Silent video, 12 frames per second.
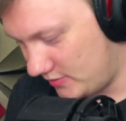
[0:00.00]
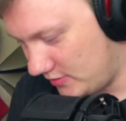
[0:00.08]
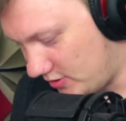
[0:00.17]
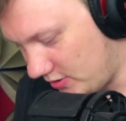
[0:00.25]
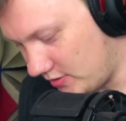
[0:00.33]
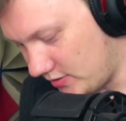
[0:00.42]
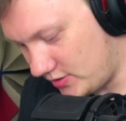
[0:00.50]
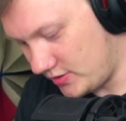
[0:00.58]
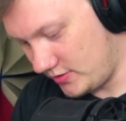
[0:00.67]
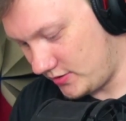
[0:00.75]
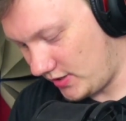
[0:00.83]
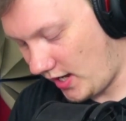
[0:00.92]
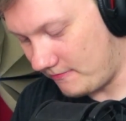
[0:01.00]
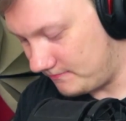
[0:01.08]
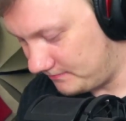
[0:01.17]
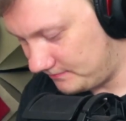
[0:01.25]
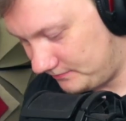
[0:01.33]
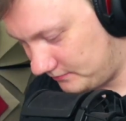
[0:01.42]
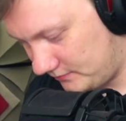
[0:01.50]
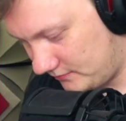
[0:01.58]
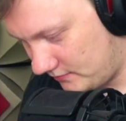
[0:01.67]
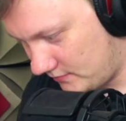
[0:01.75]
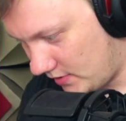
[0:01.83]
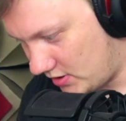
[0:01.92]

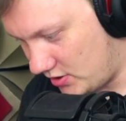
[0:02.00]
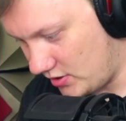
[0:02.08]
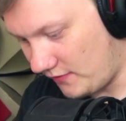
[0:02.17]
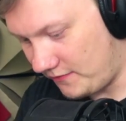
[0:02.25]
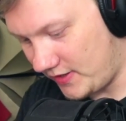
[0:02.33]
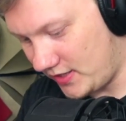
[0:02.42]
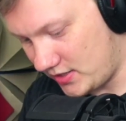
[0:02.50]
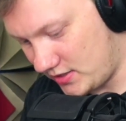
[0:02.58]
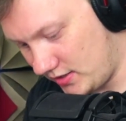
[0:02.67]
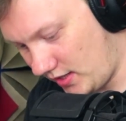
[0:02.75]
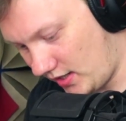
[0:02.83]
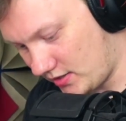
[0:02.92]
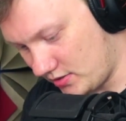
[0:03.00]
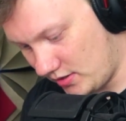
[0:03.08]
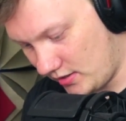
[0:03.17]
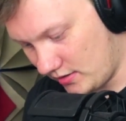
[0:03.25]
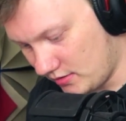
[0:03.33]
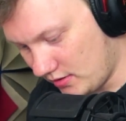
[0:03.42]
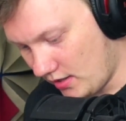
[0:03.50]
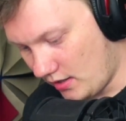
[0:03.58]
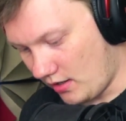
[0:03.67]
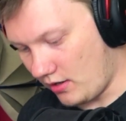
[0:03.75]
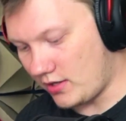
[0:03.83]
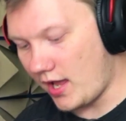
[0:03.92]
Should have finished it actually.
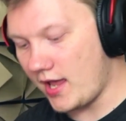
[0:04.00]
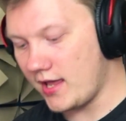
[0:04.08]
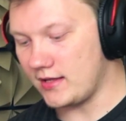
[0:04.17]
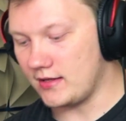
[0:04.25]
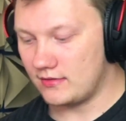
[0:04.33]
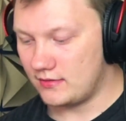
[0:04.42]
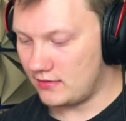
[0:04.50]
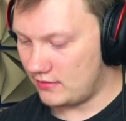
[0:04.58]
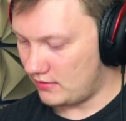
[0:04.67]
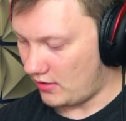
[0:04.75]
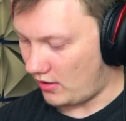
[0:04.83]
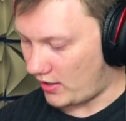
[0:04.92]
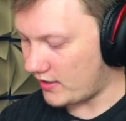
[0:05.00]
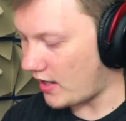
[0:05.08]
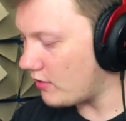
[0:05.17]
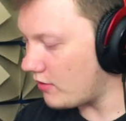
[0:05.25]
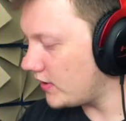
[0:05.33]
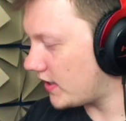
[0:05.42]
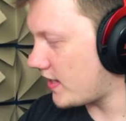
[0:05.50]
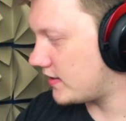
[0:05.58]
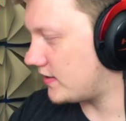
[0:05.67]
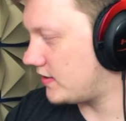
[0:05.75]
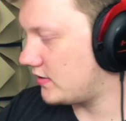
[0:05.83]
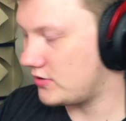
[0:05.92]
Okay, now we get
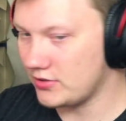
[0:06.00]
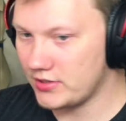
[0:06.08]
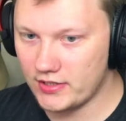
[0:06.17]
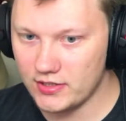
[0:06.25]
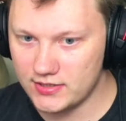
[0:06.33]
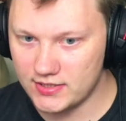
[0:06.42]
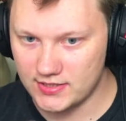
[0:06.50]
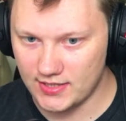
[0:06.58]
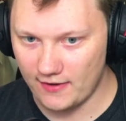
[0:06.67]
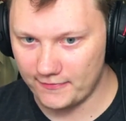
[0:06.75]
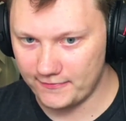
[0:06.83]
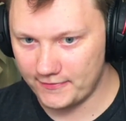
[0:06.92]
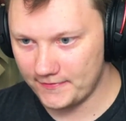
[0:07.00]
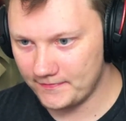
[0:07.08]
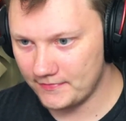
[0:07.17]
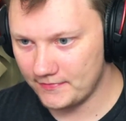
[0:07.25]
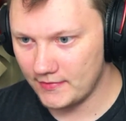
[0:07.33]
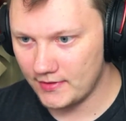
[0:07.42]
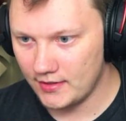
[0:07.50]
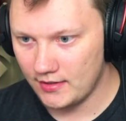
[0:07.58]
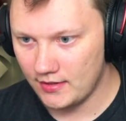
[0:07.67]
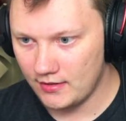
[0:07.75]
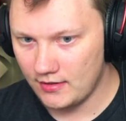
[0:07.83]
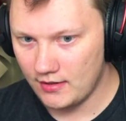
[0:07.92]
to the good stuff.
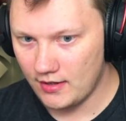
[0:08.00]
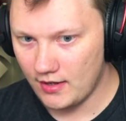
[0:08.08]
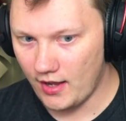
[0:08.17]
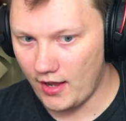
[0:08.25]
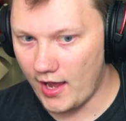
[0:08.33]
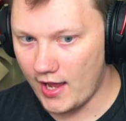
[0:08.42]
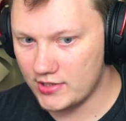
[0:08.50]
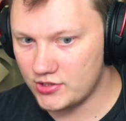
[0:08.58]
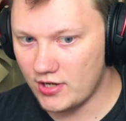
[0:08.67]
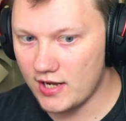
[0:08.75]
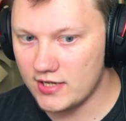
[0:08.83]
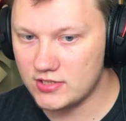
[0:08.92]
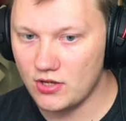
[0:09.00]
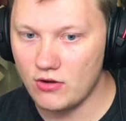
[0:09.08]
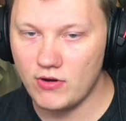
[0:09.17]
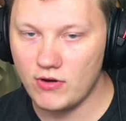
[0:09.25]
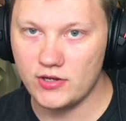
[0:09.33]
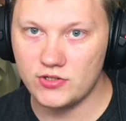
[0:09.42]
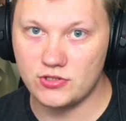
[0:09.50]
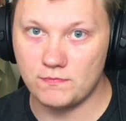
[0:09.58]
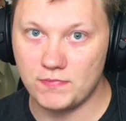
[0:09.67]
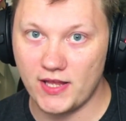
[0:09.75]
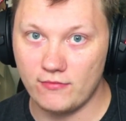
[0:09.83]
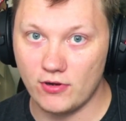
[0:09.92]
As you guys know, I used to
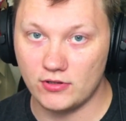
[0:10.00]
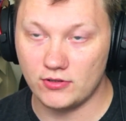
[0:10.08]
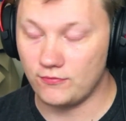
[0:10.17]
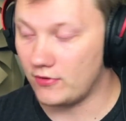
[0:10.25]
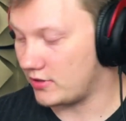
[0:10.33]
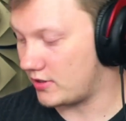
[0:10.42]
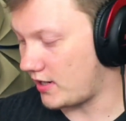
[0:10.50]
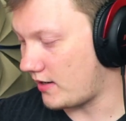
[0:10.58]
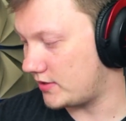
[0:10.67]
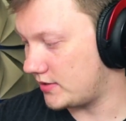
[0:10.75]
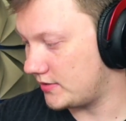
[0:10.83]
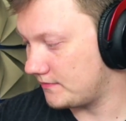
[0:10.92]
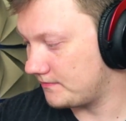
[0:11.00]
play World of Warcraft,